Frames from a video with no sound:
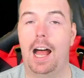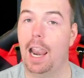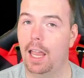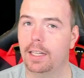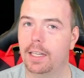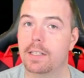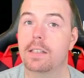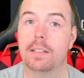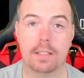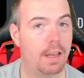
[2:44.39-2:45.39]
I like
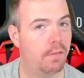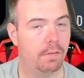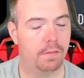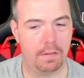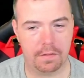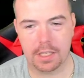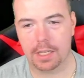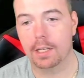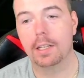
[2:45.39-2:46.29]
it, 750.